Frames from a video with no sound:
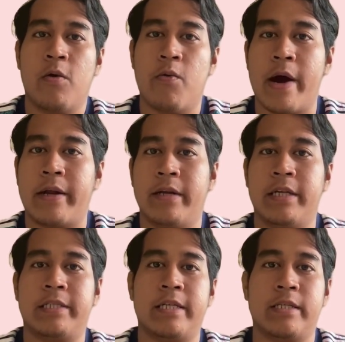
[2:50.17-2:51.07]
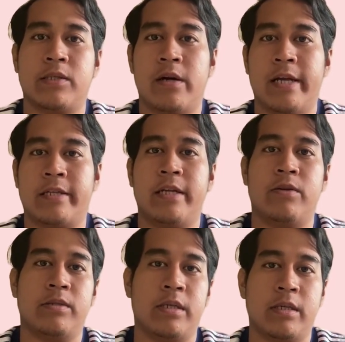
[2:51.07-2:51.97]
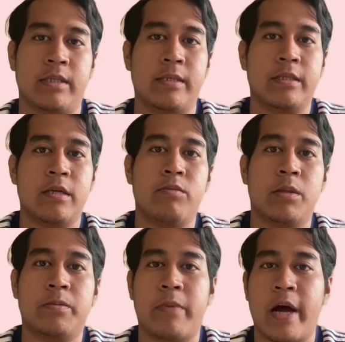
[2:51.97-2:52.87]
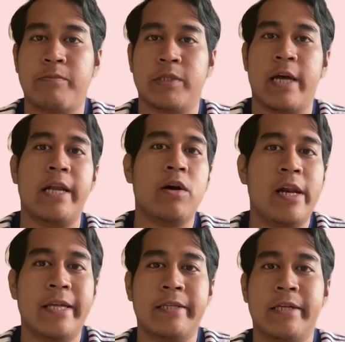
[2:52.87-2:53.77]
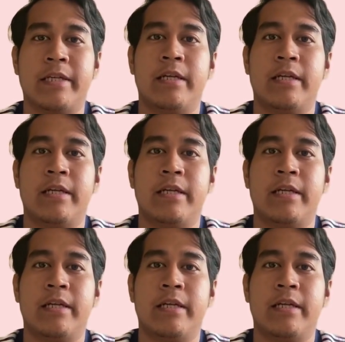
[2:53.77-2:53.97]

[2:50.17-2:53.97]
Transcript: while the leachate is collected using the system of pipes and collected